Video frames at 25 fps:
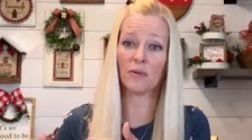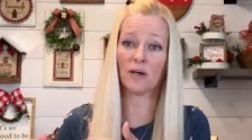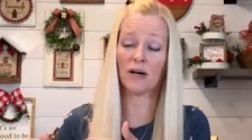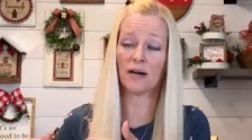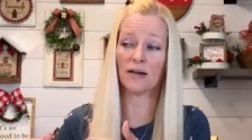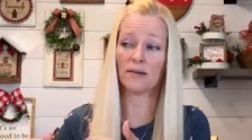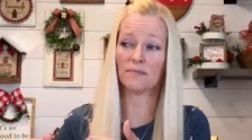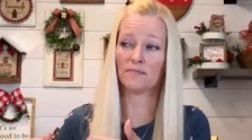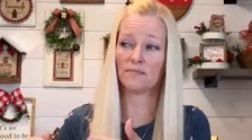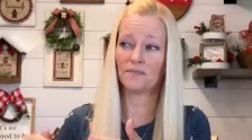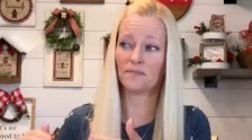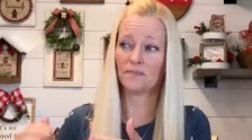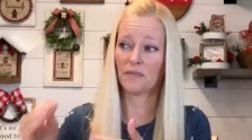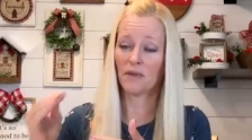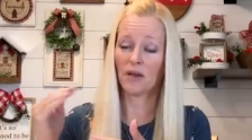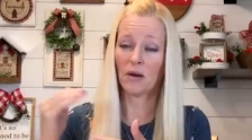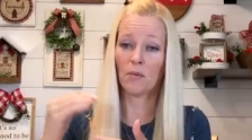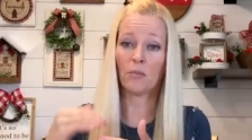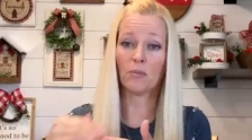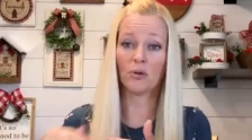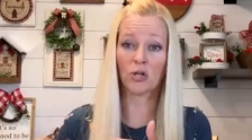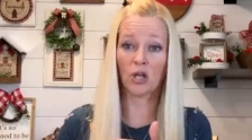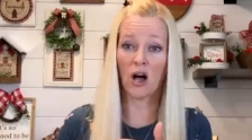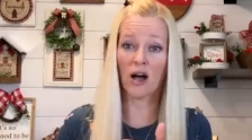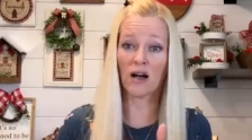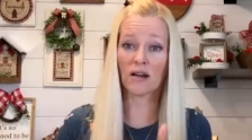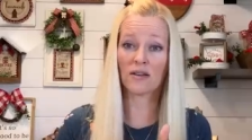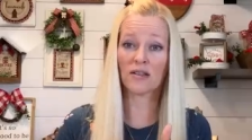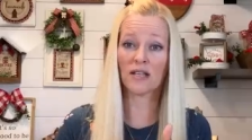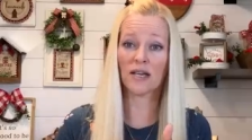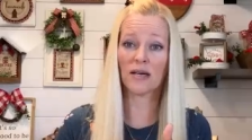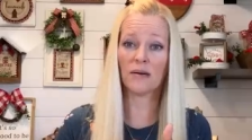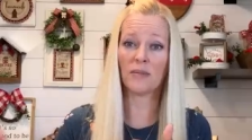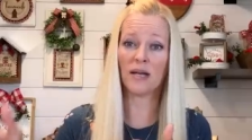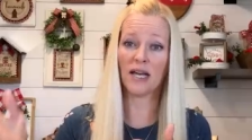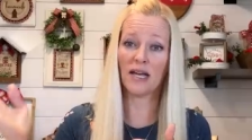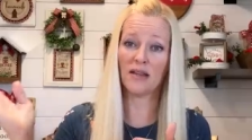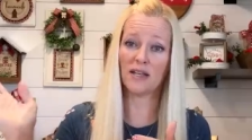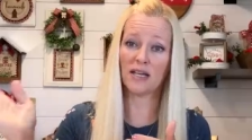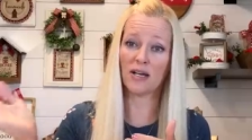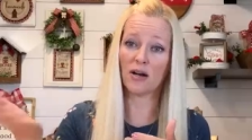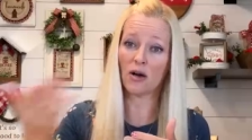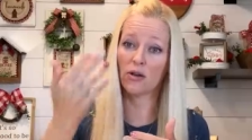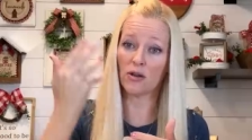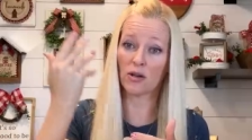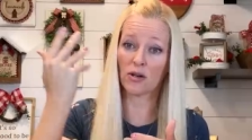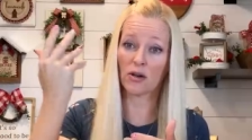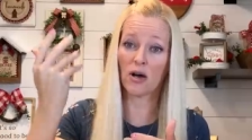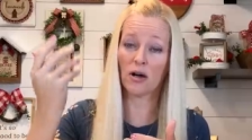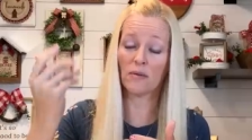Um, block them, and then
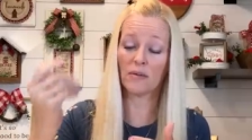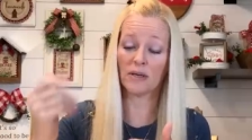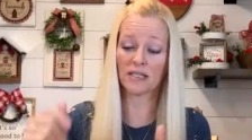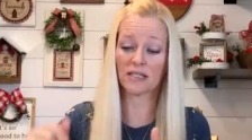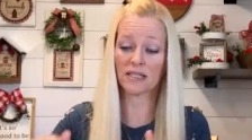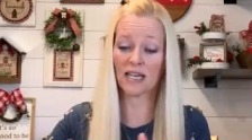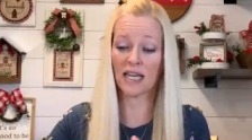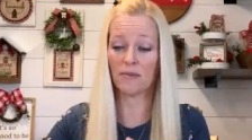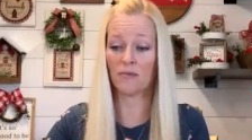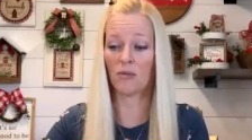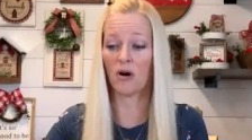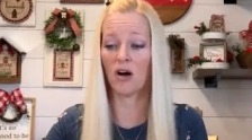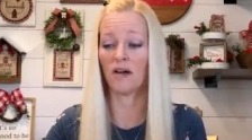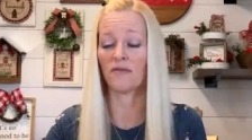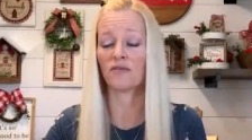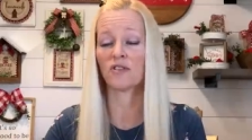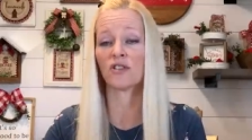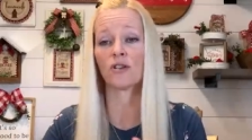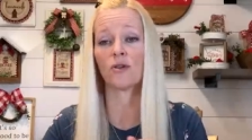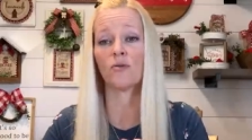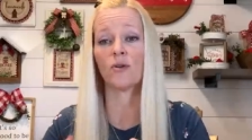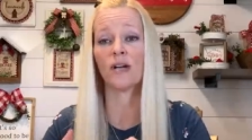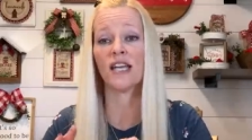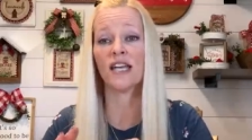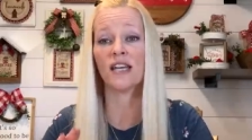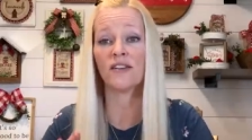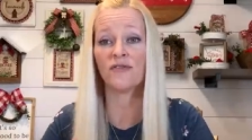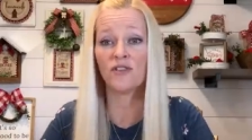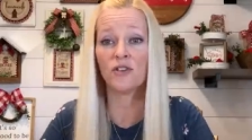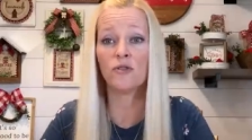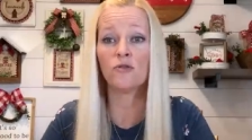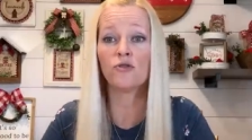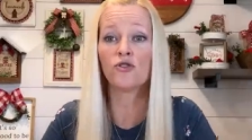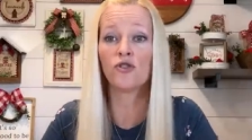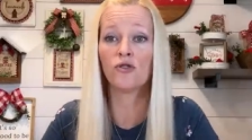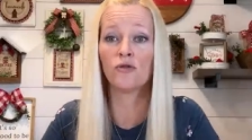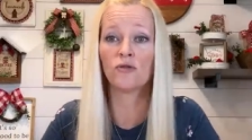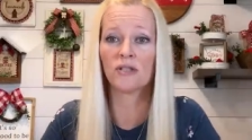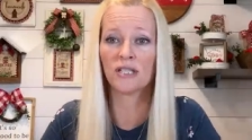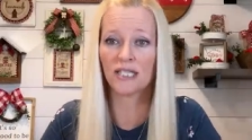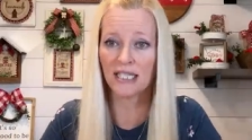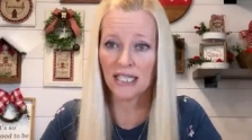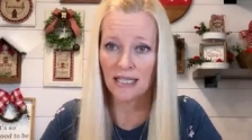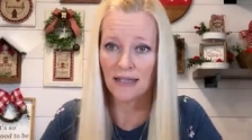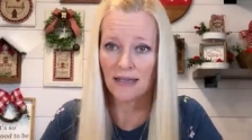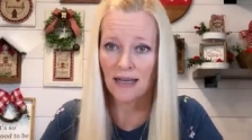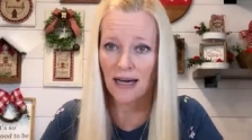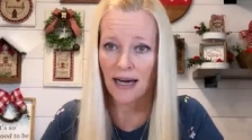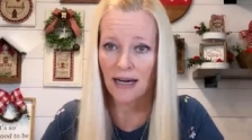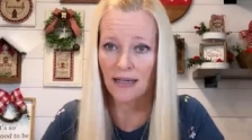all the comments came off. So if you do
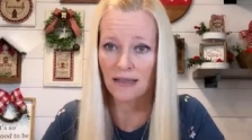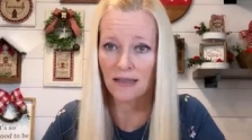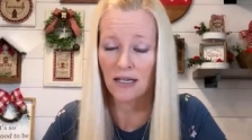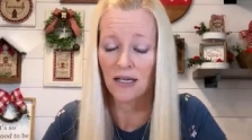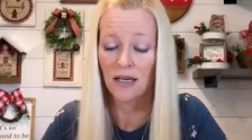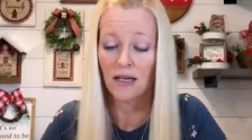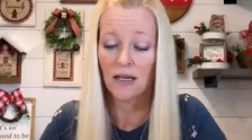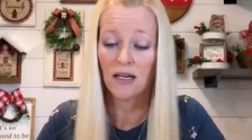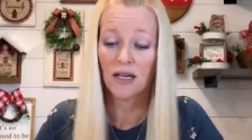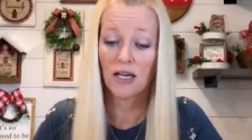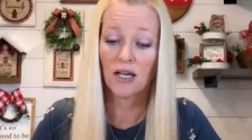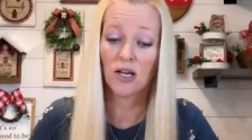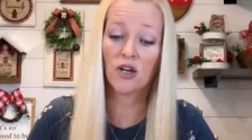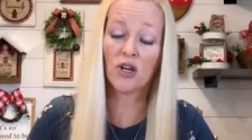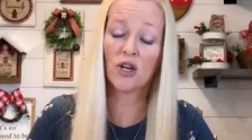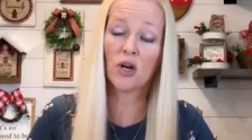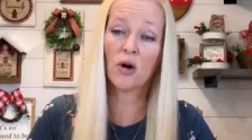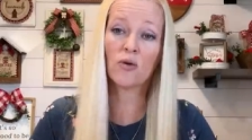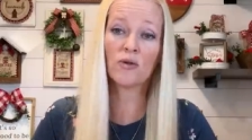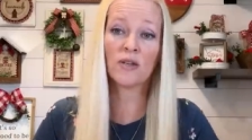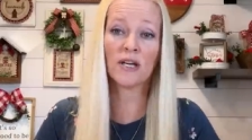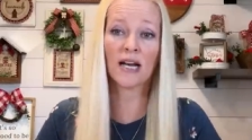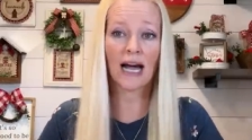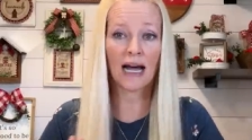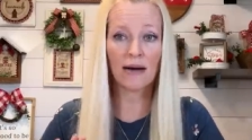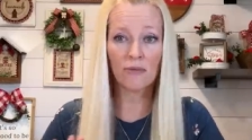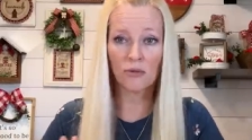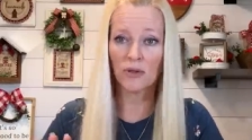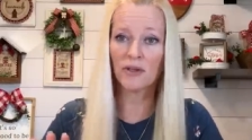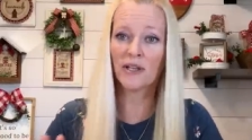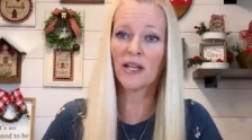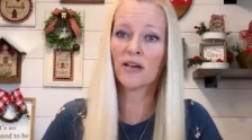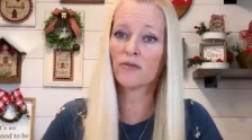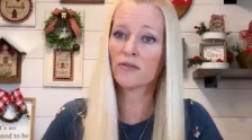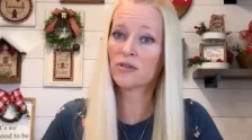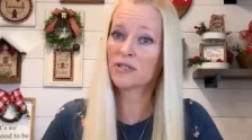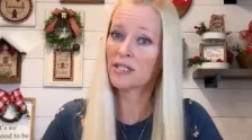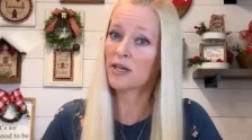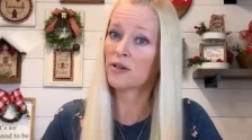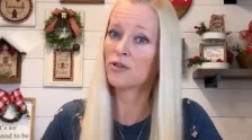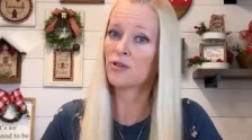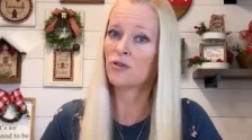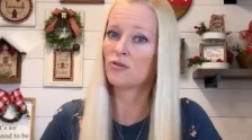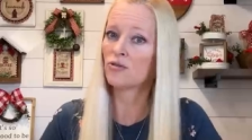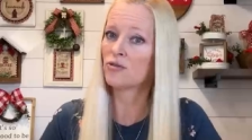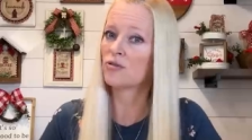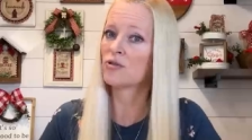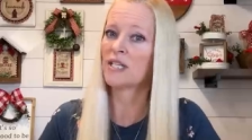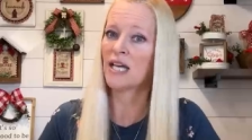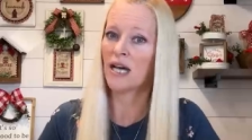see that, know that I will never tell
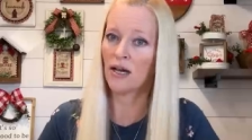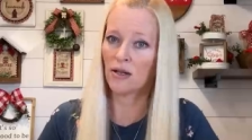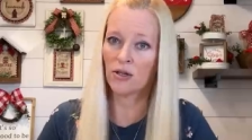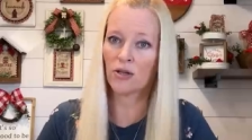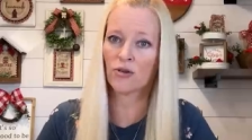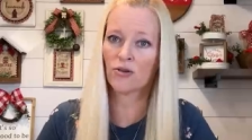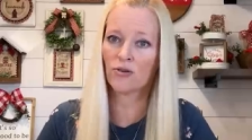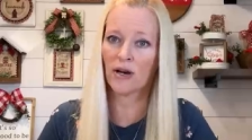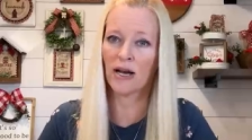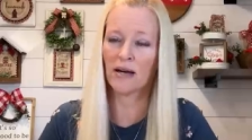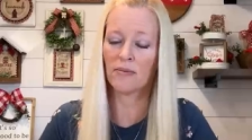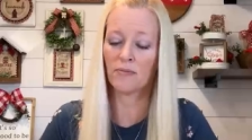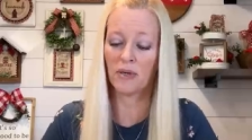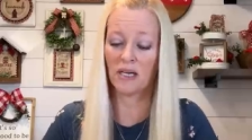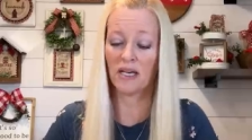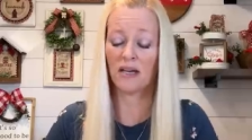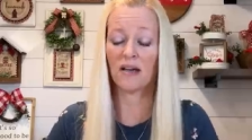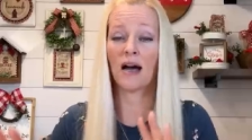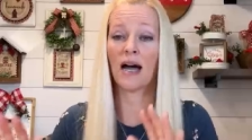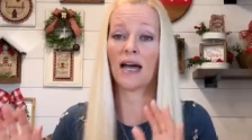you to telegram me.